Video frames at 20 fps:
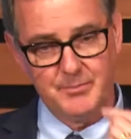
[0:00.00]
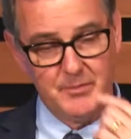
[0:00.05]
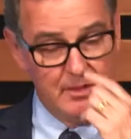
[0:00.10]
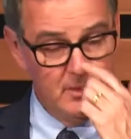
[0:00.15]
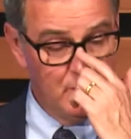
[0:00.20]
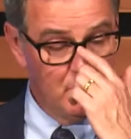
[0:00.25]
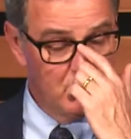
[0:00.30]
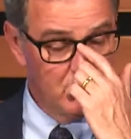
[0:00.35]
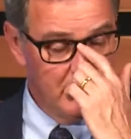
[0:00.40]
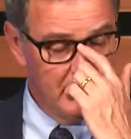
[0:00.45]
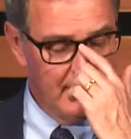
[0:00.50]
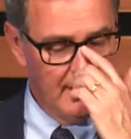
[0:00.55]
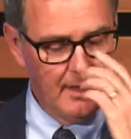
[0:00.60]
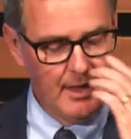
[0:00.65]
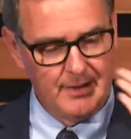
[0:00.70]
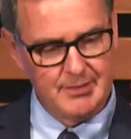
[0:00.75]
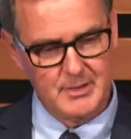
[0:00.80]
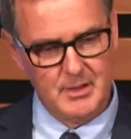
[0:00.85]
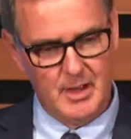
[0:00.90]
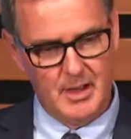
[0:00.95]
usually
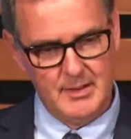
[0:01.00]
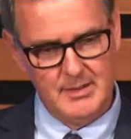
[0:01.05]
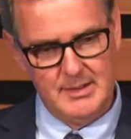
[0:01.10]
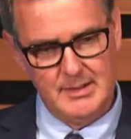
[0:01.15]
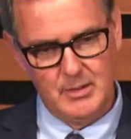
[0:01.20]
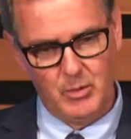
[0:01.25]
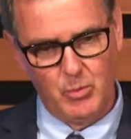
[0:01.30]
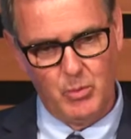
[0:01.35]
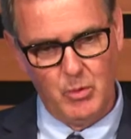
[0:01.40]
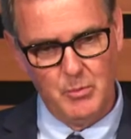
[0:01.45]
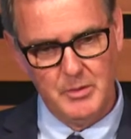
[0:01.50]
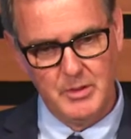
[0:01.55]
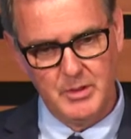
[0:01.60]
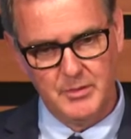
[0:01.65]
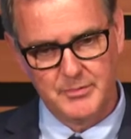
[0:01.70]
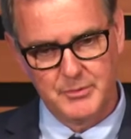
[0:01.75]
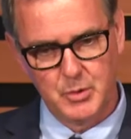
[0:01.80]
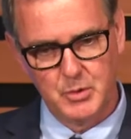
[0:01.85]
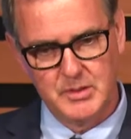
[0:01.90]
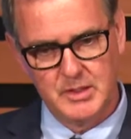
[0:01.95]
in a woman of
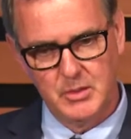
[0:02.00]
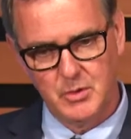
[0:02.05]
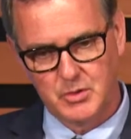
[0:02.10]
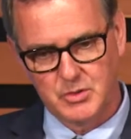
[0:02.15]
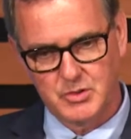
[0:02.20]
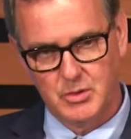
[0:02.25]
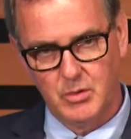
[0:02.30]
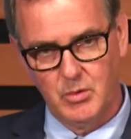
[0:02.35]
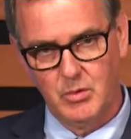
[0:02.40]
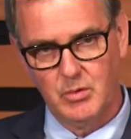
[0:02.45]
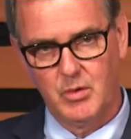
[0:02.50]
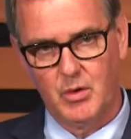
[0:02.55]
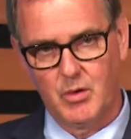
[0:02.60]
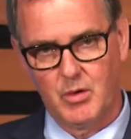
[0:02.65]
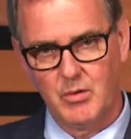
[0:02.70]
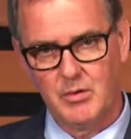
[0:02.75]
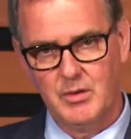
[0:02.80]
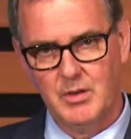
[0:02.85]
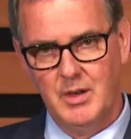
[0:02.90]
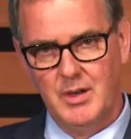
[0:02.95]
30 years old
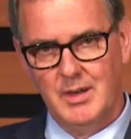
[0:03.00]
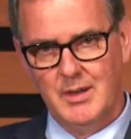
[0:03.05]
or